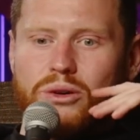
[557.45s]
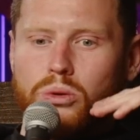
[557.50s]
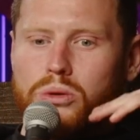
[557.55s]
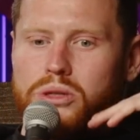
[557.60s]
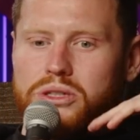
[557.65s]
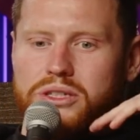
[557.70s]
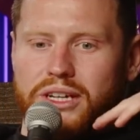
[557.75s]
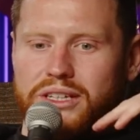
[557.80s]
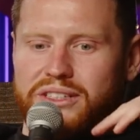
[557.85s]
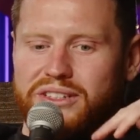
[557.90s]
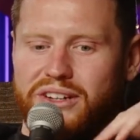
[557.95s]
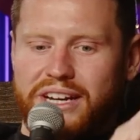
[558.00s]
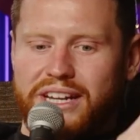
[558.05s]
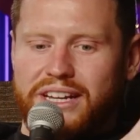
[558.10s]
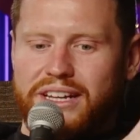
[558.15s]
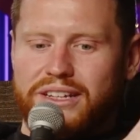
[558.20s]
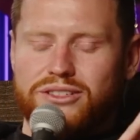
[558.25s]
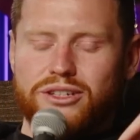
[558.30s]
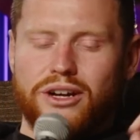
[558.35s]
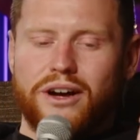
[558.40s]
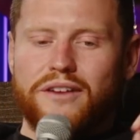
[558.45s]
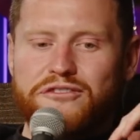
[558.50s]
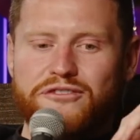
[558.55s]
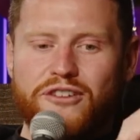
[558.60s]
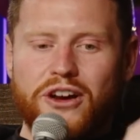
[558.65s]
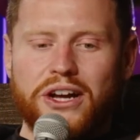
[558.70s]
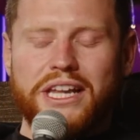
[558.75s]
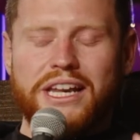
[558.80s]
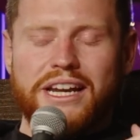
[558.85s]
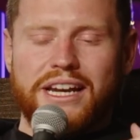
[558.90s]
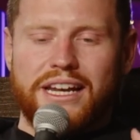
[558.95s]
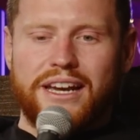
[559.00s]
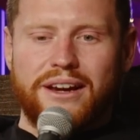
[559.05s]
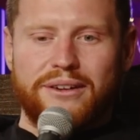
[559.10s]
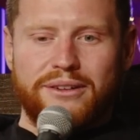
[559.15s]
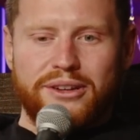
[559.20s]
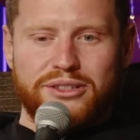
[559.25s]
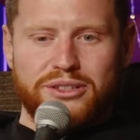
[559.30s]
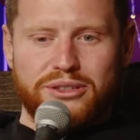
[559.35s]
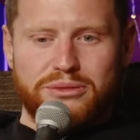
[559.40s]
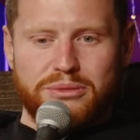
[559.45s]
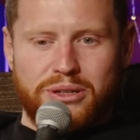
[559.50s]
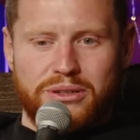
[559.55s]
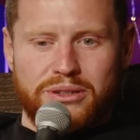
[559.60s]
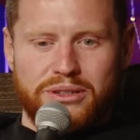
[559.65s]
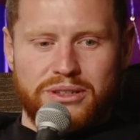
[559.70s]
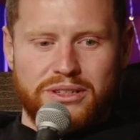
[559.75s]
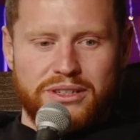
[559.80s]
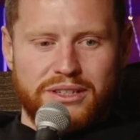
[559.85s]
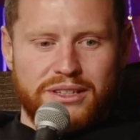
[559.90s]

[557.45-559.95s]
all the TikTok edits are fucking hilarious as well.